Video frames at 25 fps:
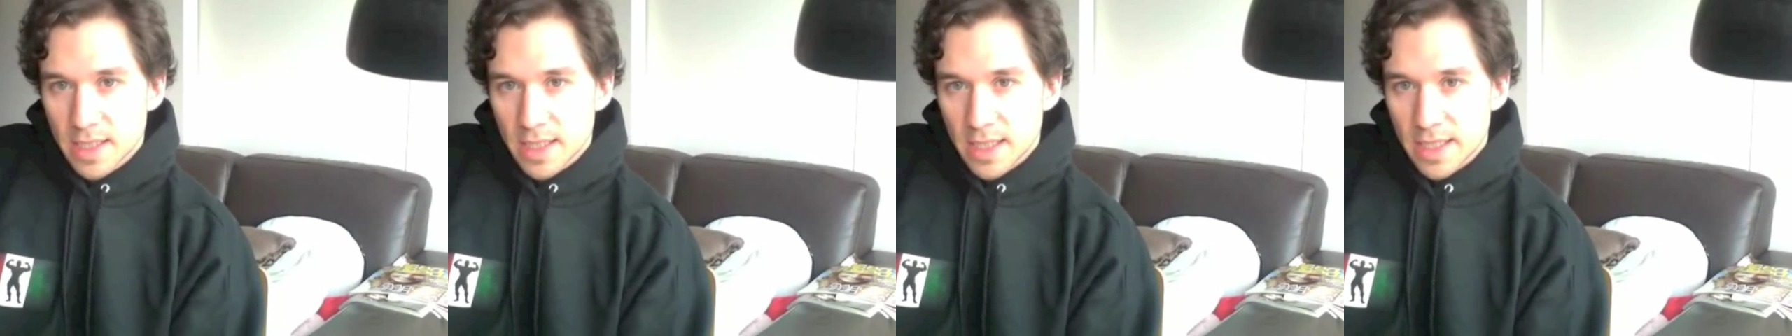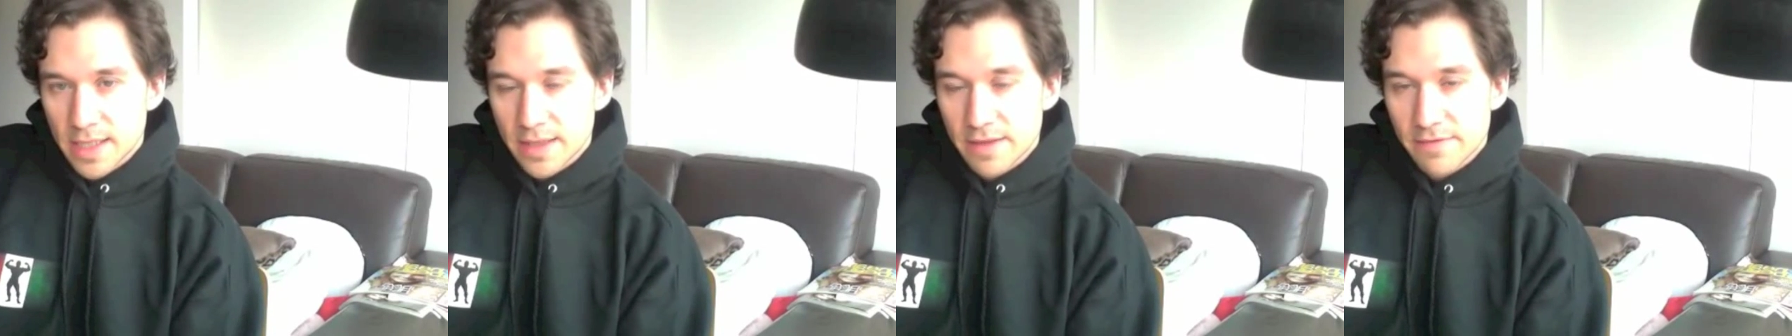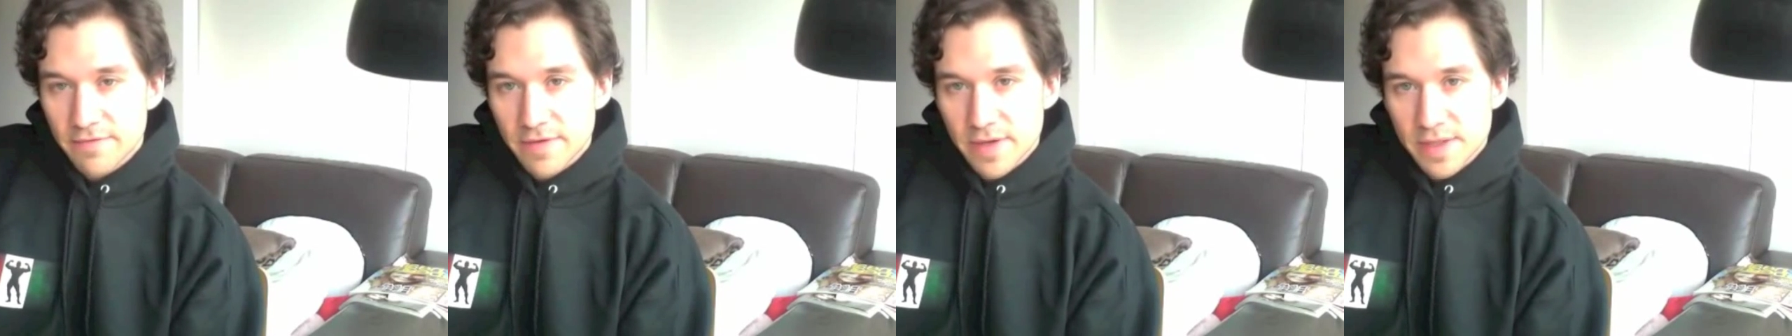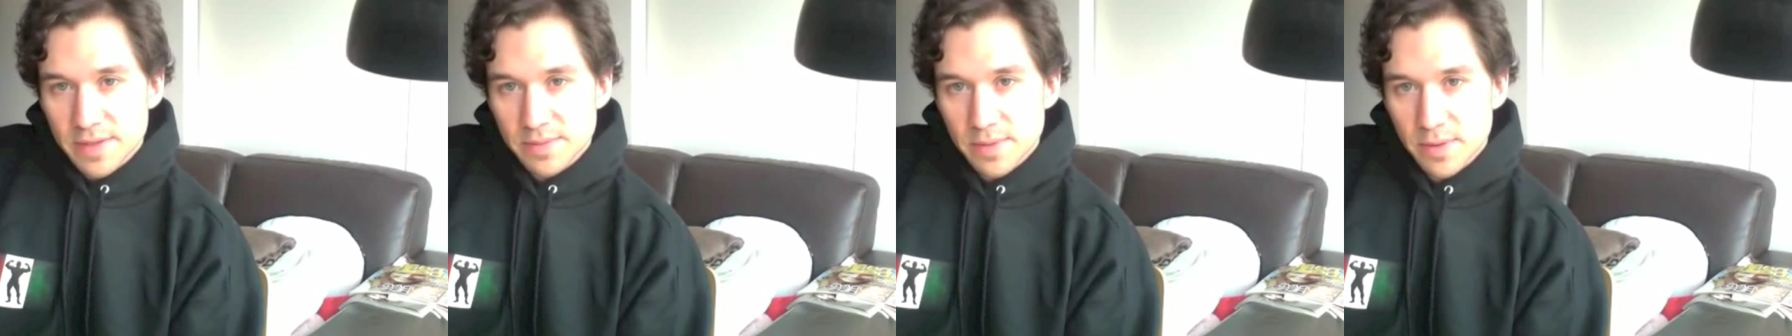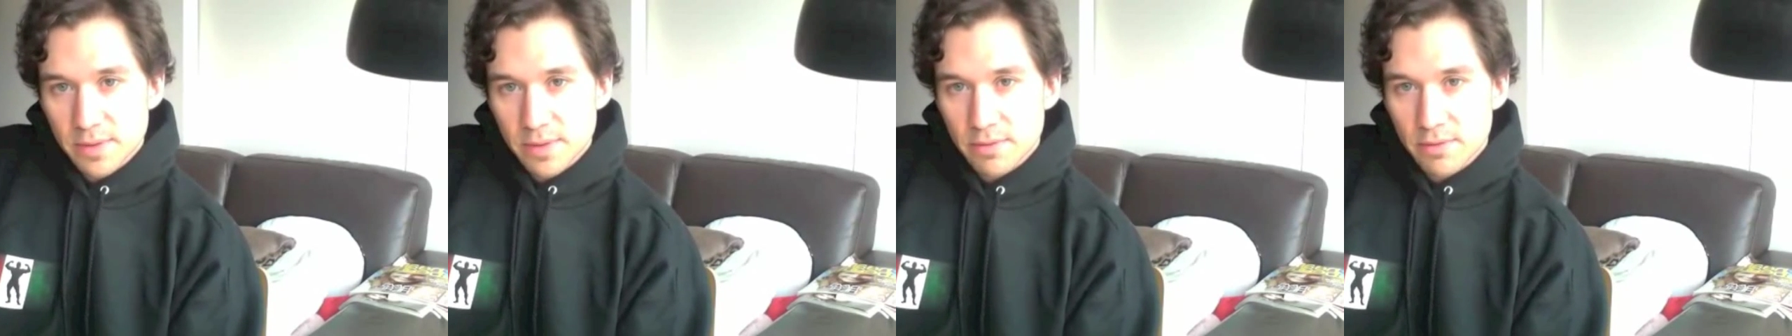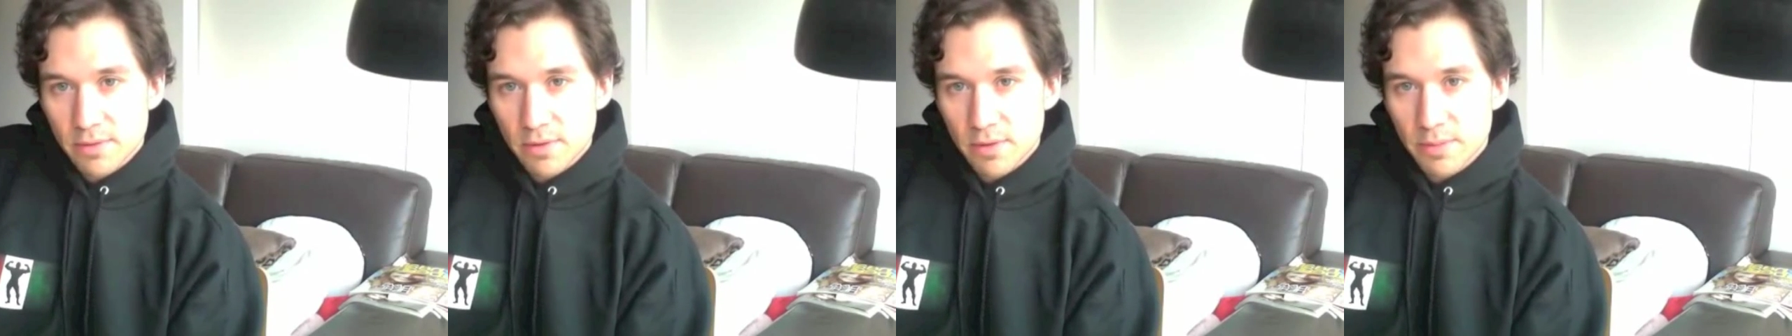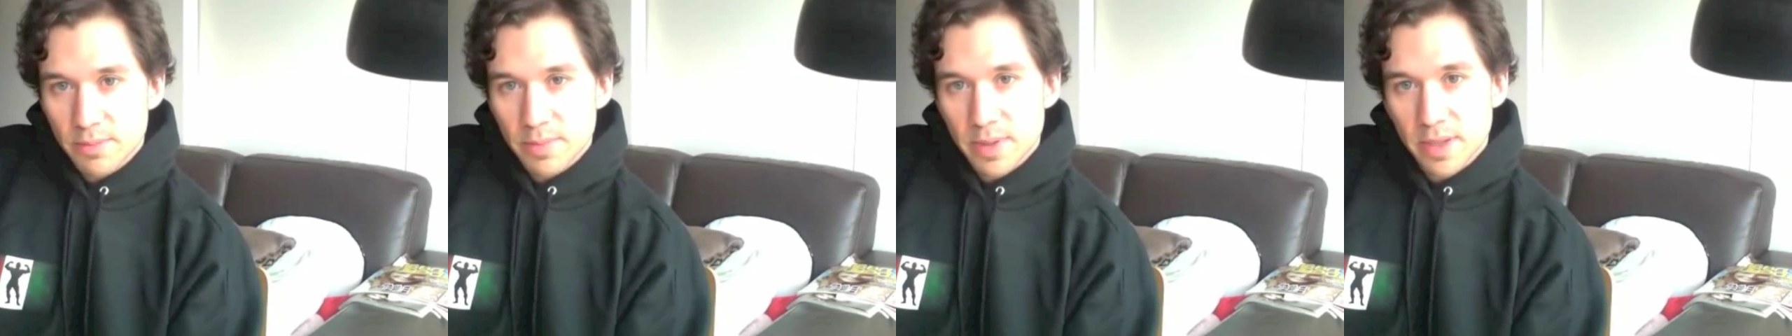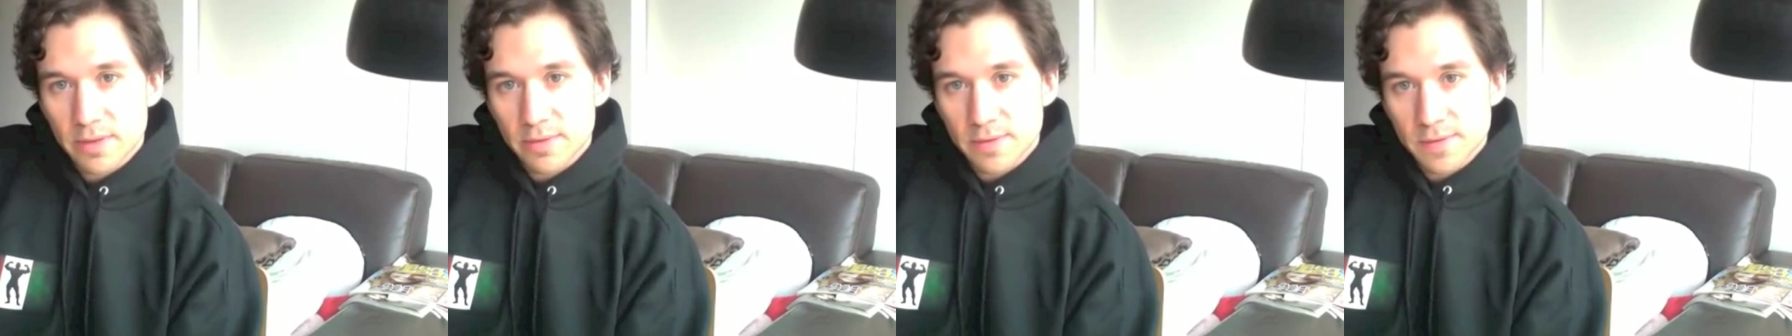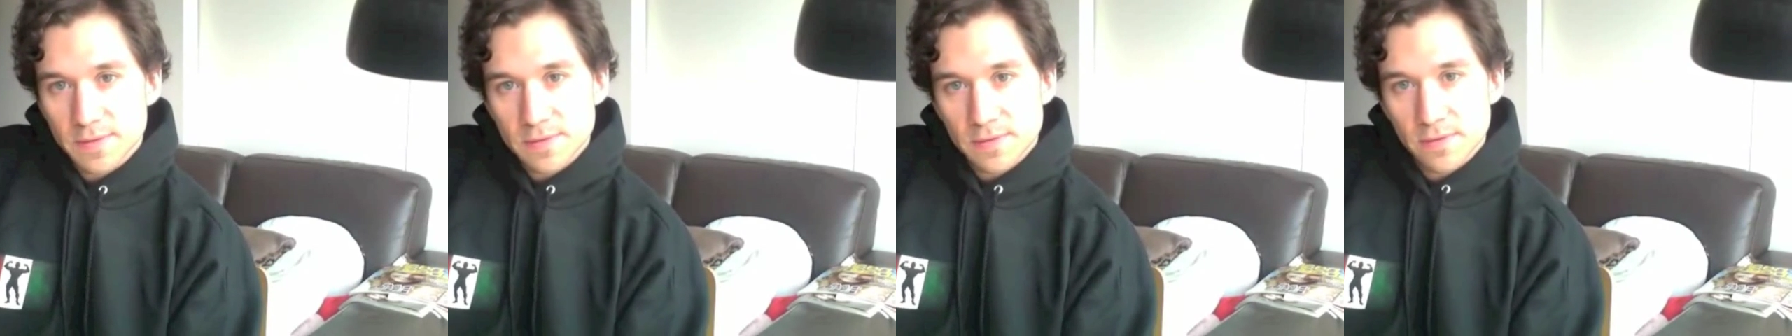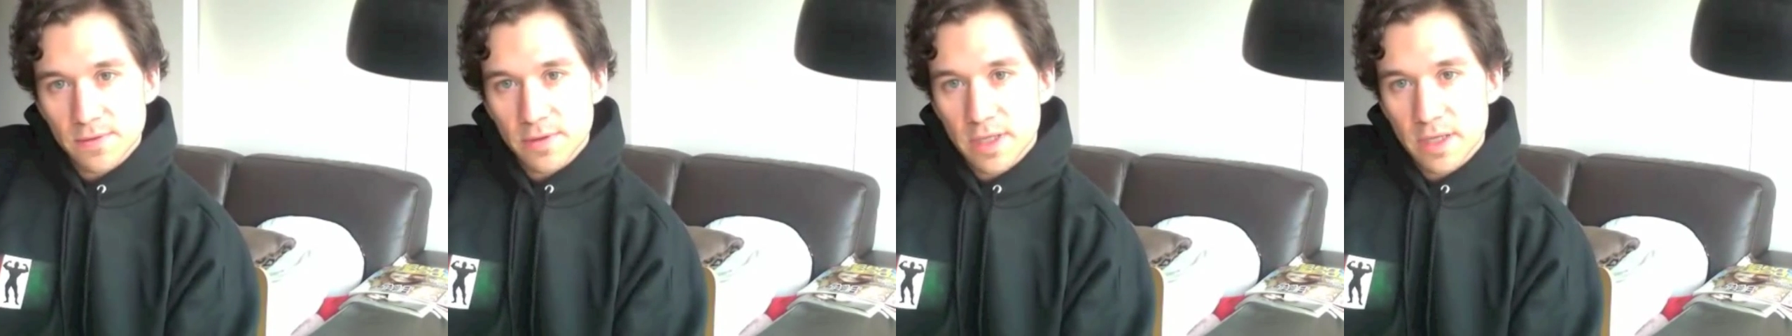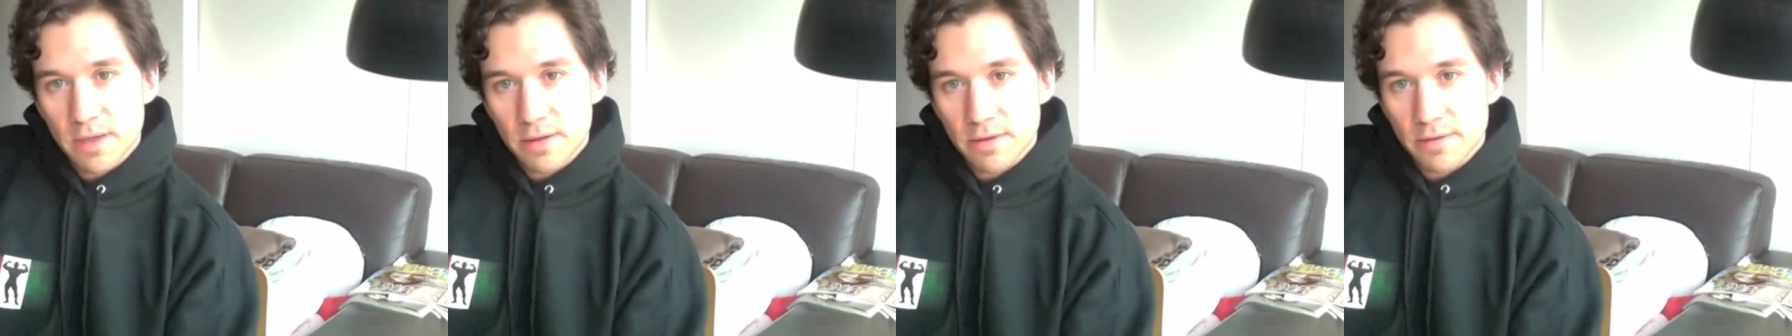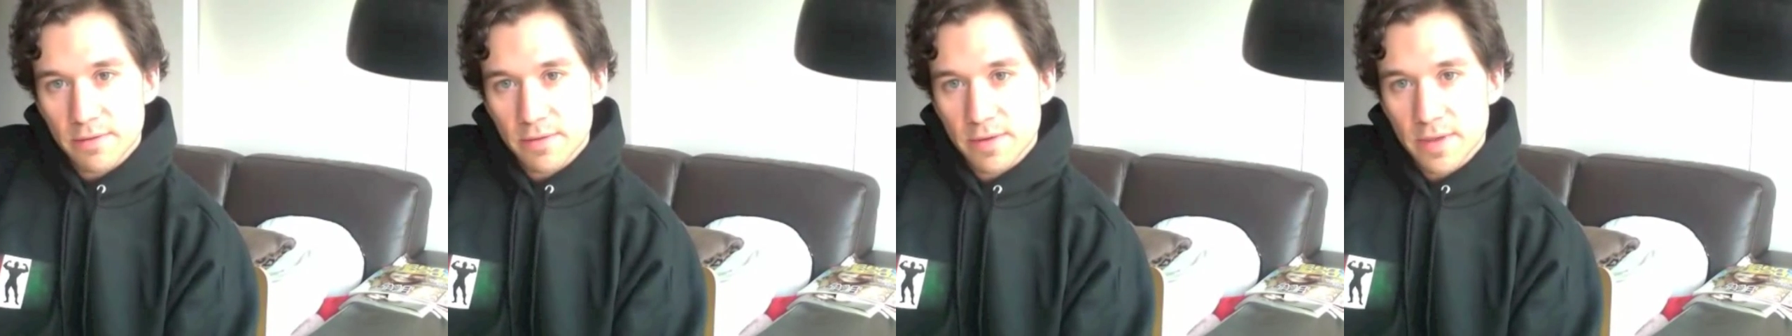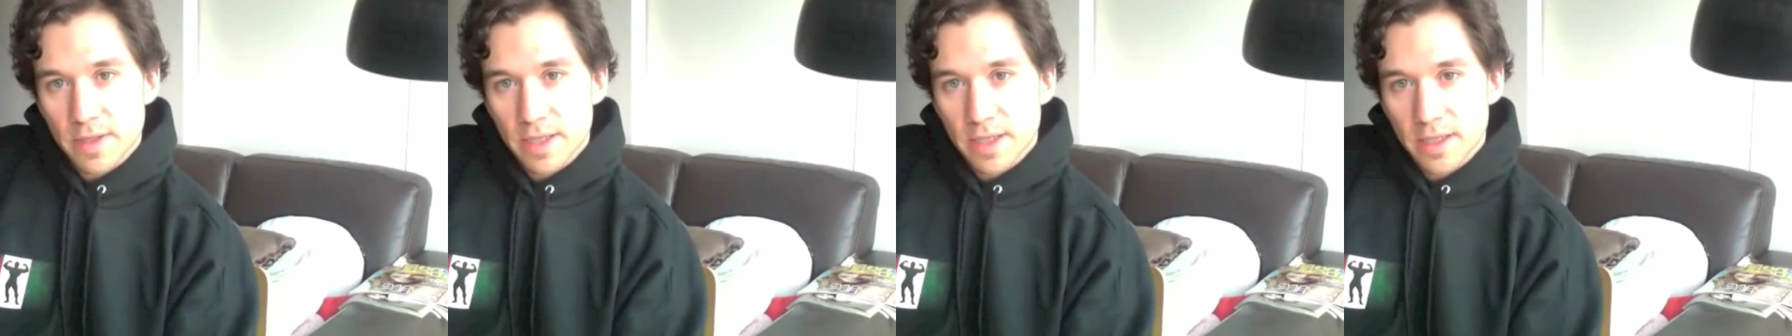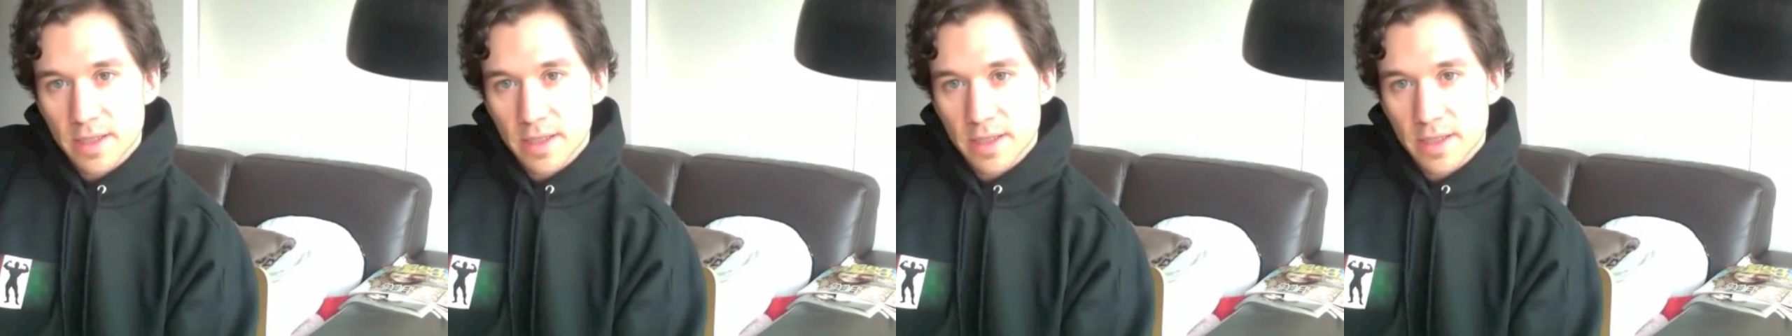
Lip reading: the Facebook group and also here on